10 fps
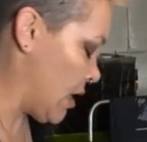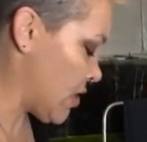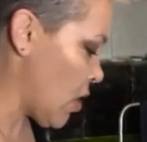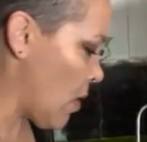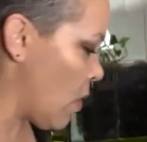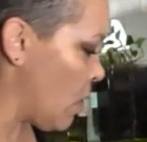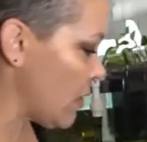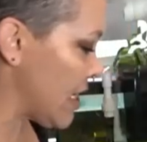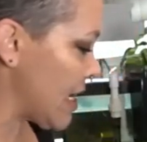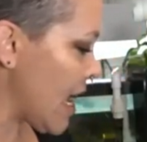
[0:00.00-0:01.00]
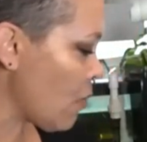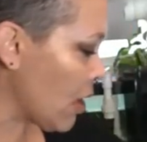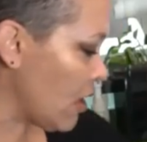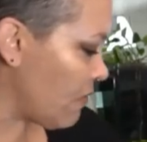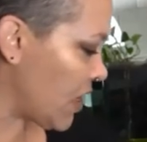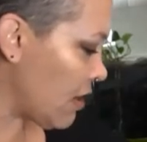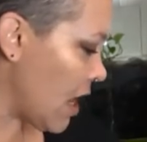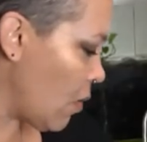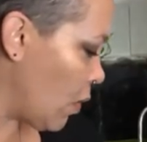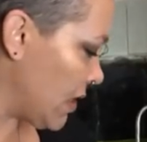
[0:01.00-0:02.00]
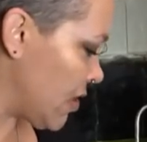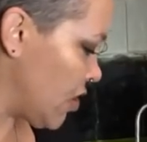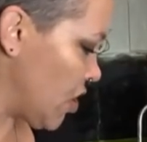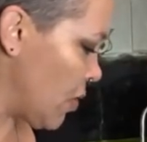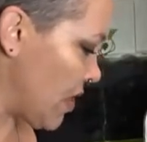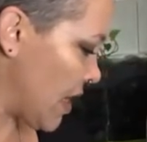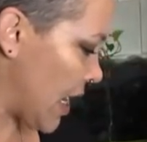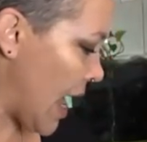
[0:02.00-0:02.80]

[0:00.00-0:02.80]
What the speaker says: So today we're going to figure out what to do with it.